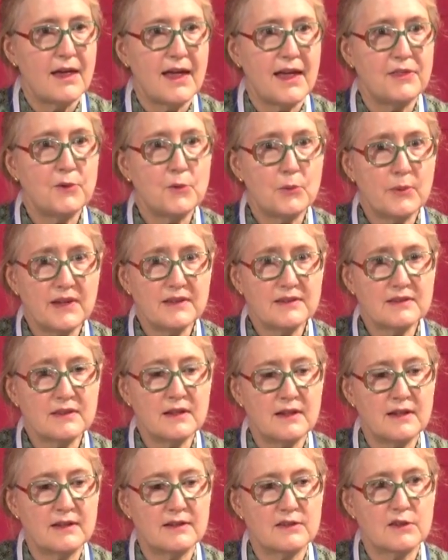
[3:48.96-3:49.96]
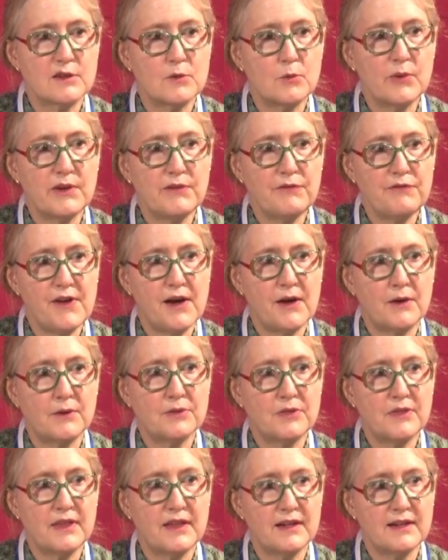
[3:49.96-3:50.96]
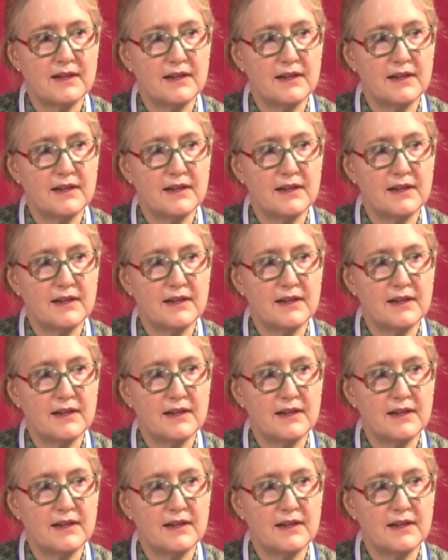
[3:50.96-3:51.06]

And the reason is that we found that